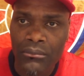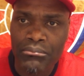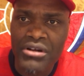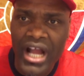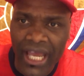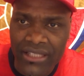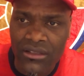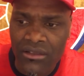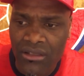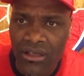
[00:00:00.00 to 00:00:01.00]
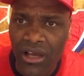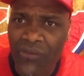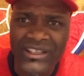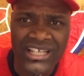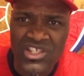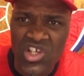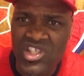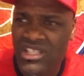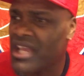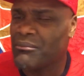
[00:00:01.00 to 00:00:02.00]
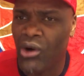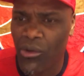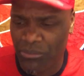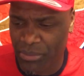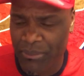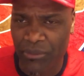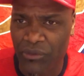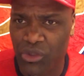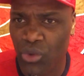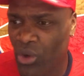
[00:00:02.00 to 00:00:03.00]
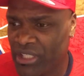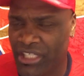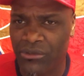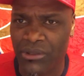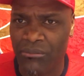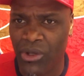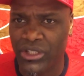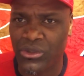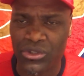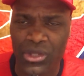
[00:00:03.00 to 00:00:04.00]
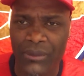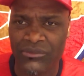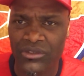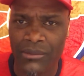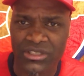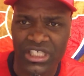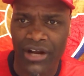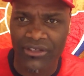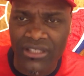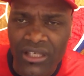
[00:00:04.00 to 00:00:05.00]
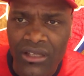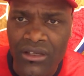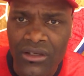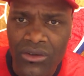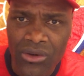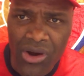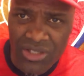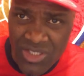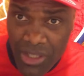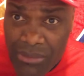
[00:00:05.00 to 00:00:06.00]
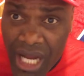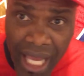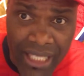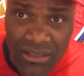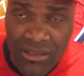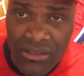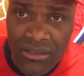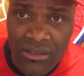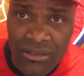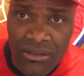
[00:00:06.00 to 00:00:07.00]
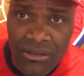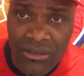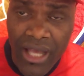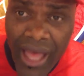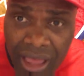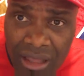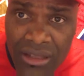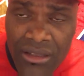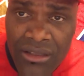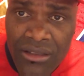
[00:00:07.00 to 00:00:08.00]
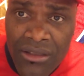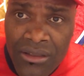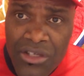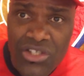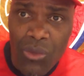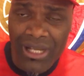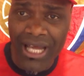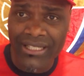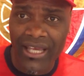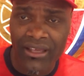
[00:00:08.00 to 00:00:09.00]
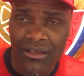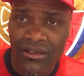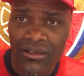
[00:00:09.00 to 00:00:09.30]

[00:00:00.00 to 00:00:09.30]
Bright. Everton just think about people for donate the money to them charity. Oh, it's so bright. Huh? So what on there?